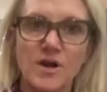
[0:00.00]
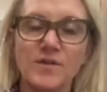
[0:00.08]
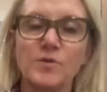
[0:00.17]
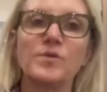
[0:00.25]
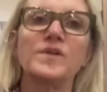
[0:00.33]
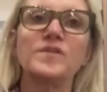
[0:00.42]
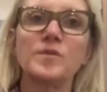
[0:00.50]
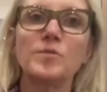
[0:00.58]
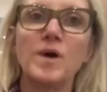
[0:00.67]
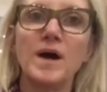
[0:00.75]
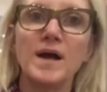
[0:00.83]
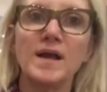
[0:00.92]
And the reason
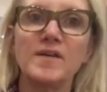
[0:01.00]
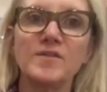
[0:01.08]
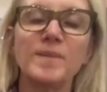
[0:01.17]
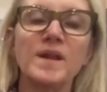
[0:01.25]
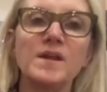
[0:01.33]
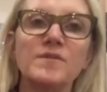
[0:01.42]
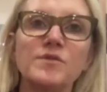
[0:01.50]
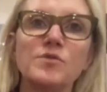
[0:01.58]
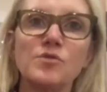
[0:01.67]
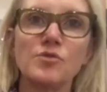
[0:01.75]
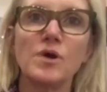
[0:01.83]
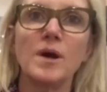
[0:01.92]
why is many of you
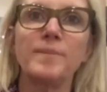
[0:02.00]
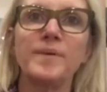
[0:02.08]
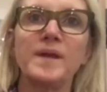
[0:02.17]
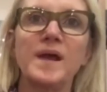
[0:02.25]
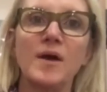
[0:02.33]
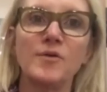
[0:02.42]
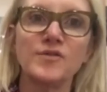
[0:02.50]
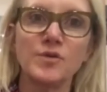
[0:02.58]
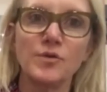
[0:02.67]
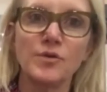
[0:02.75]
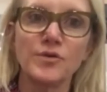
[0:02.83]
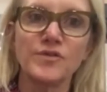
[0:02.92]
grew up in
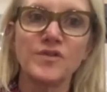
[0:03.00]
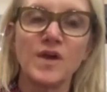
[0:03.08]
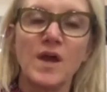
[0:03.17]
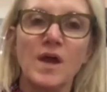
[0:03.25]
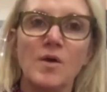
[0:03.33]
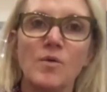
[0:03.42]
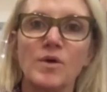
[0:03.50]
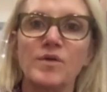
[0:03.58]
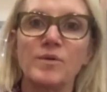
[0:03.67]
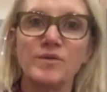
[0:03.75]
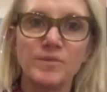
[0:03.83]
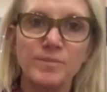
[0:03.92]
households where there
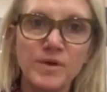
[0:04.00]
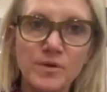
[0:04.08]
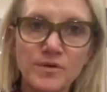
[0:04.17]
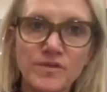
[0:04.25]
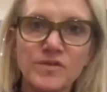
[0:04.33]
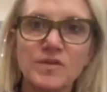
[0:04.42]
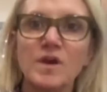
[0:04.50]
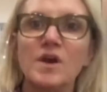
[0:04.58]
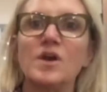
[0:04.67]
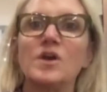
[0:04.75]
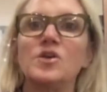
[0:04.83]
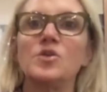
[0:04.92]
was abuse,
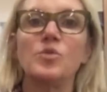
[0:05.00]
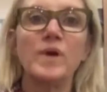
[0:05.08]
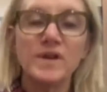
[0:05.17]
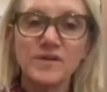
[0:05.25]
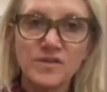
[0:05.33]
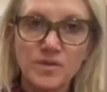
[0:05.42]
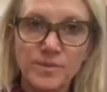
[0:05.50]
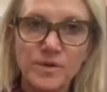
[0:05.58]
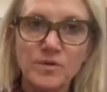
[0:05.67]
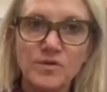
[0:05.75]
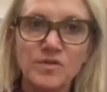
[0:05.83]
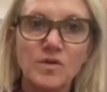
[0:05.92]
you witnessed
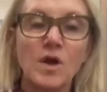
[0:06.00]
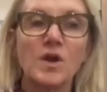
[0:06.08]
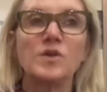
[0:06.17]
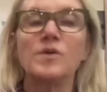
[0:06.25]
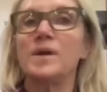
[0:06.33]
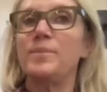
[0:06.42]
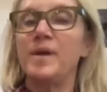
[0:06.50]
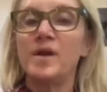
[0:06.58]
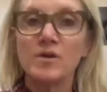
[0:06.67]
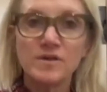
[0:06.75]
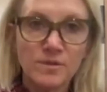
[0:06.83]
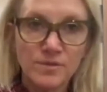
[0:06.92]
abuse, you had a
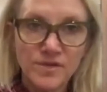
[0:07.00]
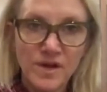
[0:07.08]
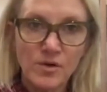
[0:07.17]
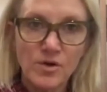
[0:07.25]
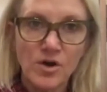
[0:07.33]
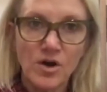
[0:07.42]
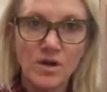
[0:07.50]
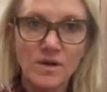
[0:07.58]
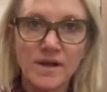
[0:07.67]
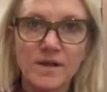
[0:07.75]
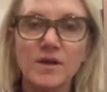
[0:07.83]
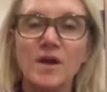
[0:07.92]
parent that was an
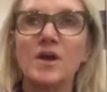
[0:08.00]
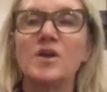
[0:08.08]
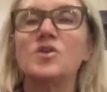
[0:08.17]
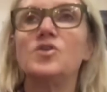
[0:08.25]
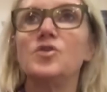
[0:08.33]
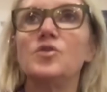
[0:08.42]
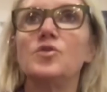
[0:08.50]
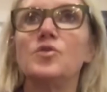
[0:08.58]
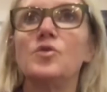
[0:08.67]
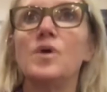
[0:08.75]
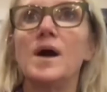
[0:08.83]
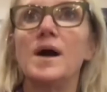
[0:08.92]
alcoholic,
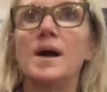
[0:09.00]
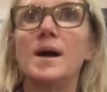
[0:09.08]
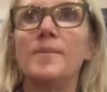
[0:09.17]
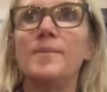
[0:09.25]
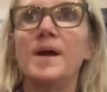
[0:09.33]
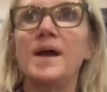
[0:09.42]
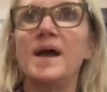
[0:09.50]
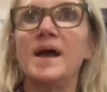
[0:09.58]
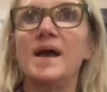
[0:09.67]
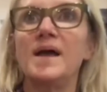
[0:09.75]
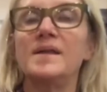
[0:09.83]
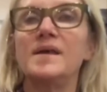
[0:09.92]
you
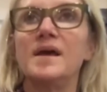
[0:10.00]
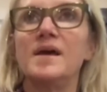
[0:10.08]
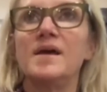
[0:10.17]
had